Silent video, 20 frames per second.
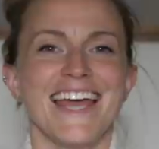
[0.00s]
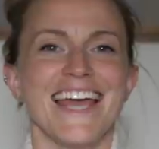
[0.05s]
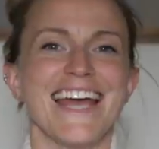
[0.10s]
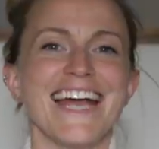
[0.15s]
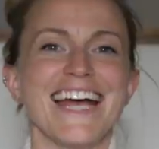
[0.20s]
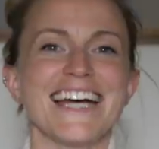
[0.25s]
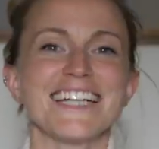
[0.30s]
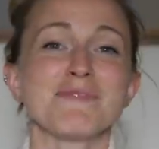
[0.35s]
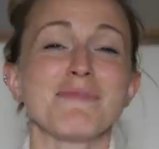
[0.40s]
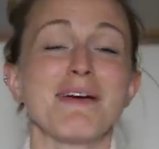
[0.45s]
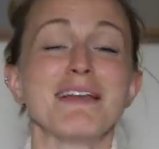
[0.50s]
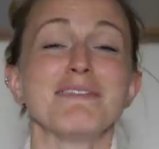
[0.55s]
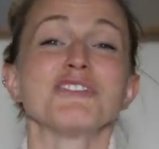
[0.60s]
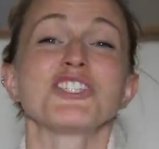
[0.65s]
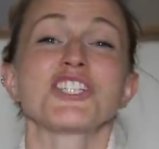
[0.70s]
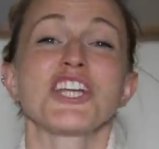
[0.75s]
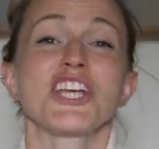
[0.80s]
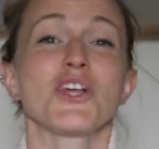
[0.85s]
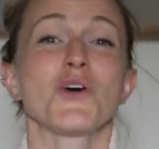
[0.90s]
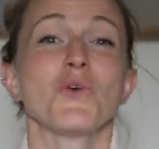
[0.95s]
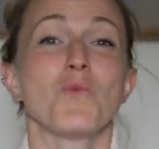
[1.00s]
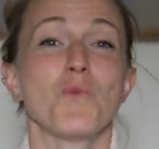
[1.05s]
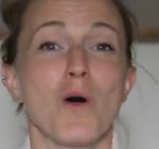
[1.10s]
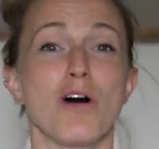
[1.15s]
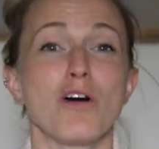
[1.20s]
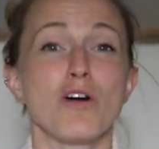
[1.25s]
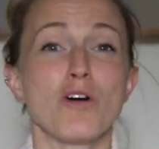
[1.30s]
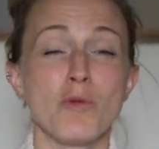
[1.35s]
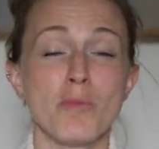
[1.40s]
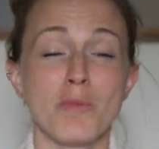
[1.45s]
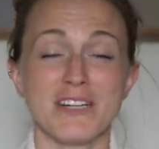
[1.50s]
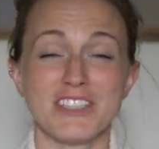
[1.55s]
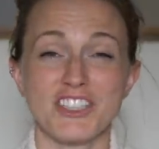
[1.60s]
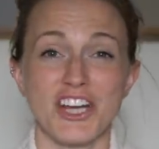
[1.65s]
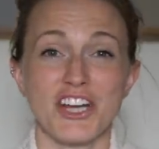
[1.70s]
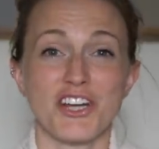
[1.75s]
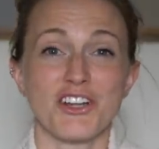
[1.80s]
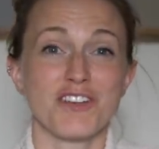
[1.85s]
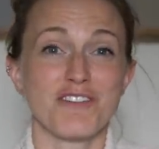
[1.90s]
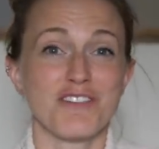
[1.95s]
Hey guys, my name is Shayla. Welcome to my
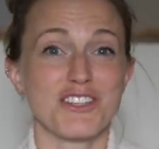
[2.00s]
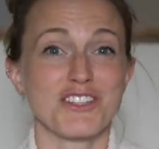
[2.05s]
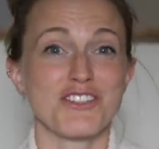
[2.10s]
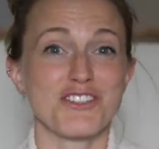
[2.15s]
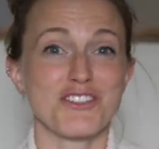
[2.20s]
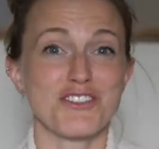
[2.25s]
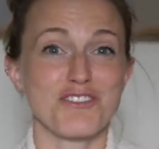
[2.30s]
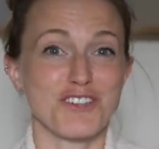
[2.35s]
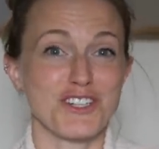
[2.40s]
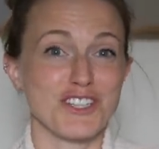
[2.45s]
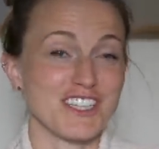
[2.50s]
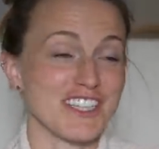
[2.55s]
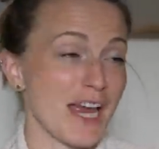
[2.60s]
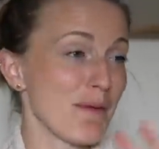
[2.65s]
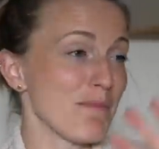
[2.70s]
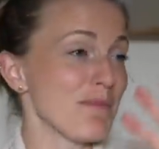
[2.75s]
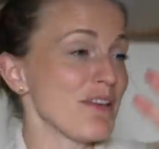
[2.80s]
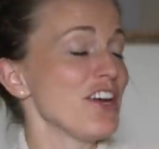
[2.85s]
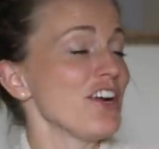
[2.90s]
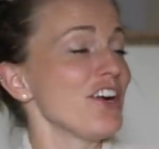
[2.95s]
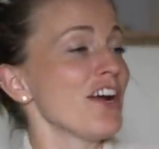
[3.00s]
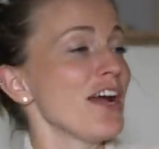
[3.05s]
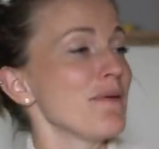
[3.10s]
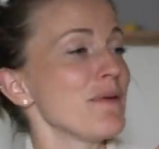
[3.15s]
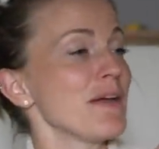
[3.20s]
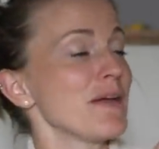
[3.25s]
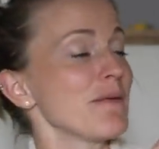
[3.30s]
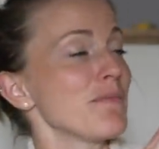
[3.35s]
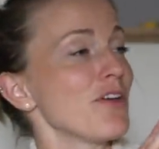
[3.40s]
channel. If this is your first time here, I make